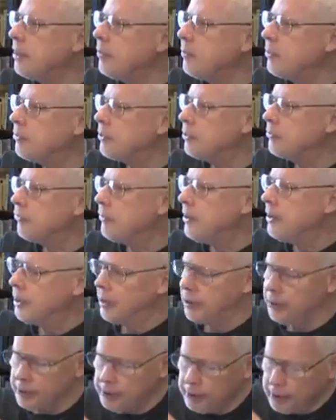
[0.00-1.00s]
thing with
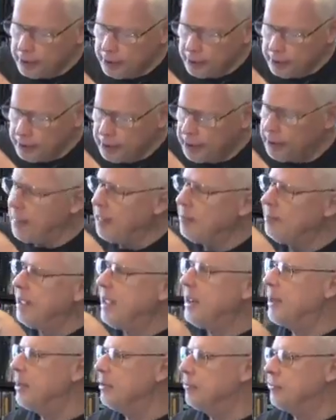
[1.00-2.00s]
Katrina. They made